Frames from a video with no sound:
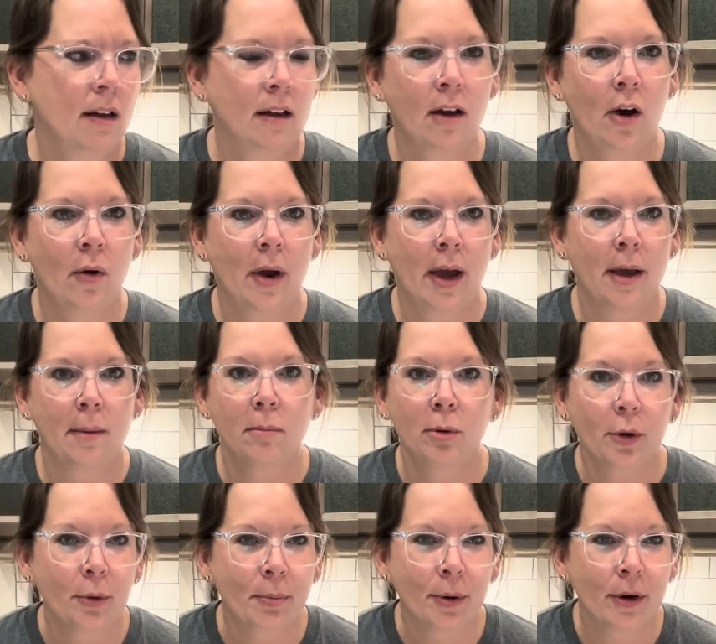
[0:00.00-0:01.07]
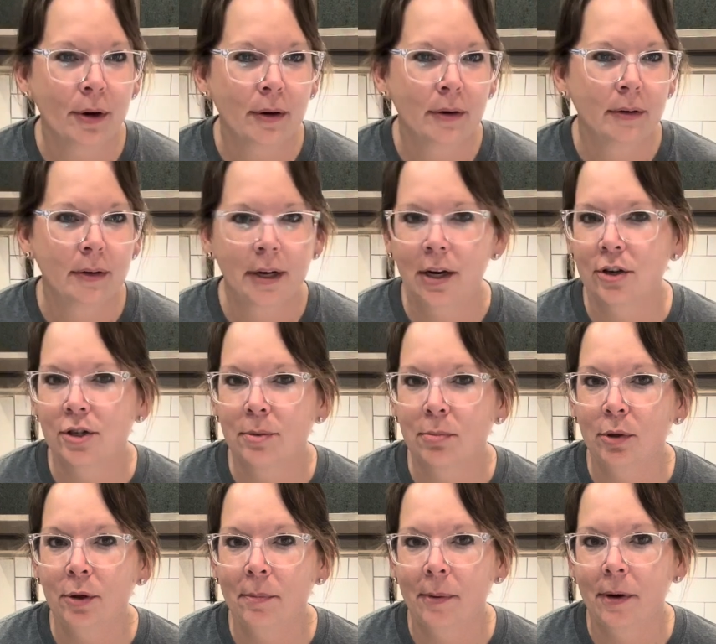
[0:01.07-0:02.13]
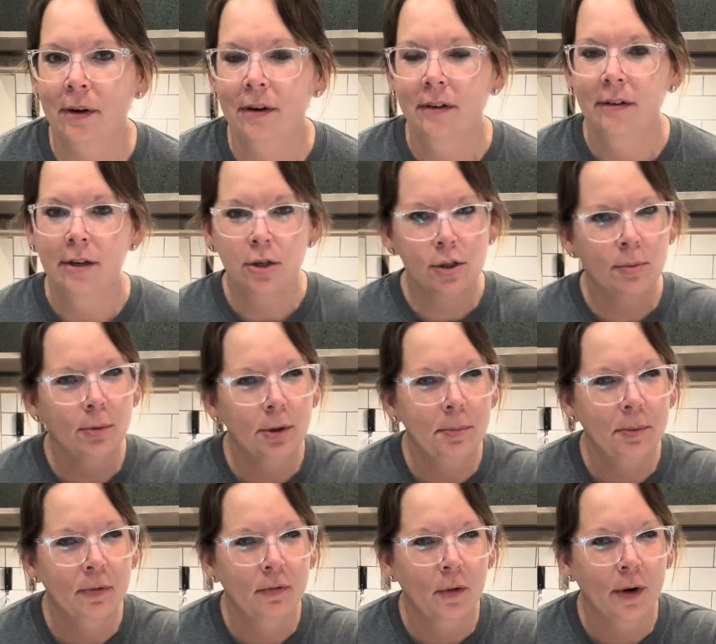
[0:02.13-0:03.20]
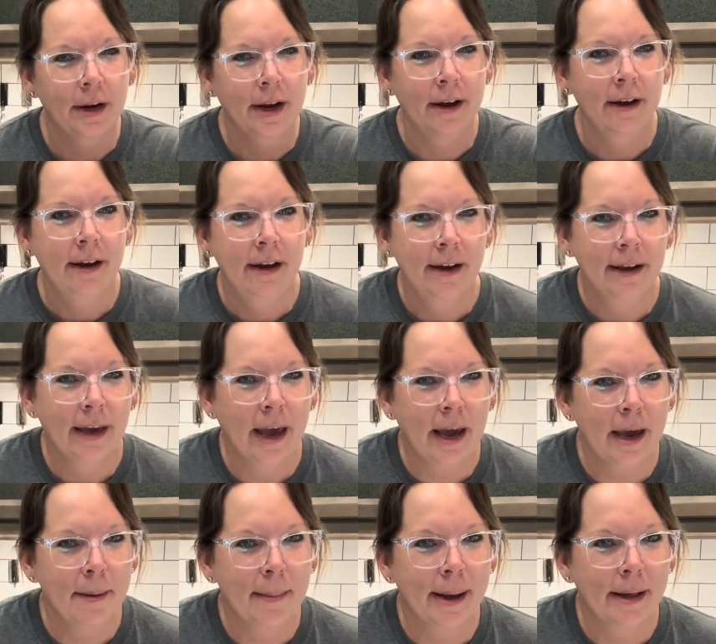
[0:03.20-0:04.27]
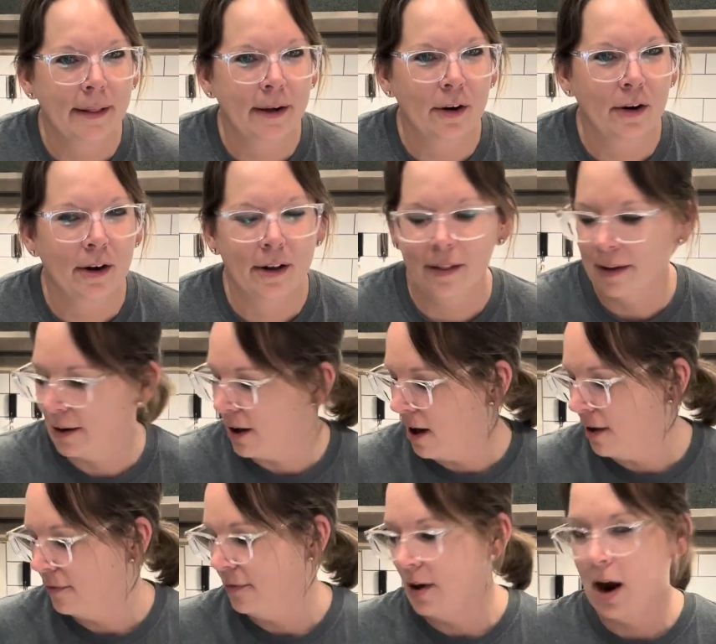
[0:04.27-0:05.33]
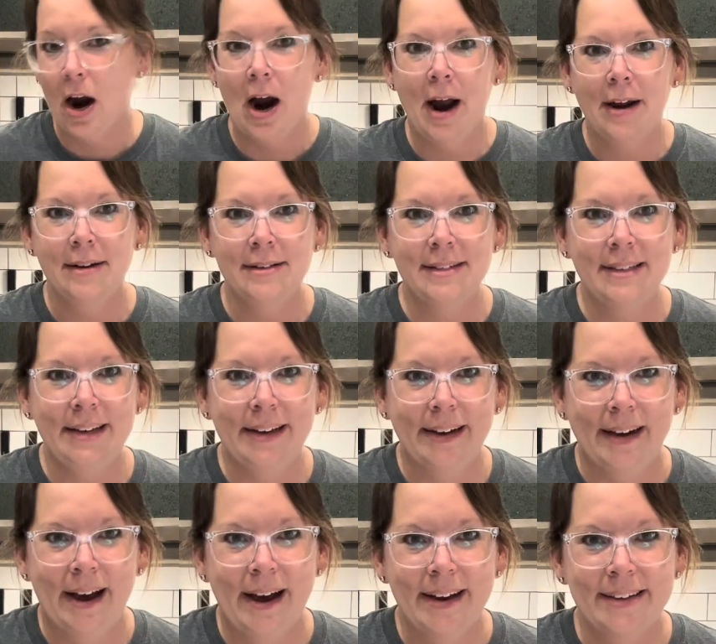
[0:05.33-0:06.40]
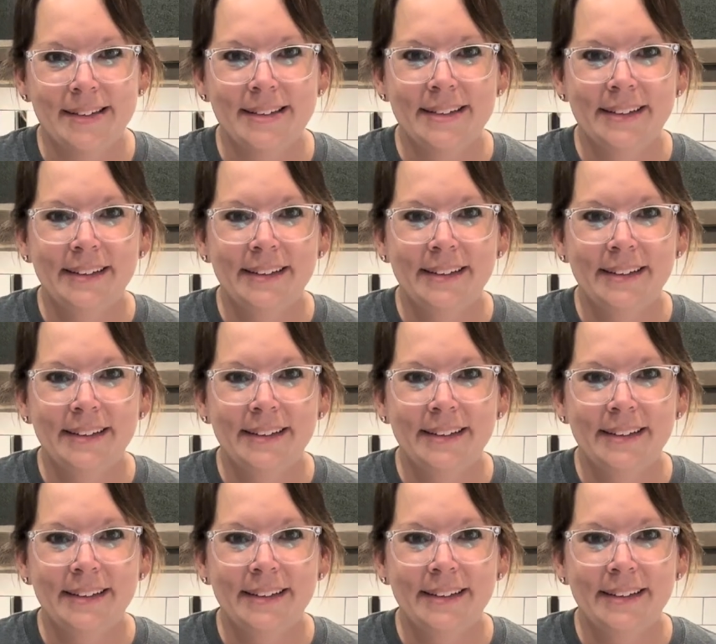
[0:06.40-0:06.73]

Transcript: Okay, blooper. Here's a blooper. Here's a blooper for you. Can't get my clicker to click off. All right, see you guys.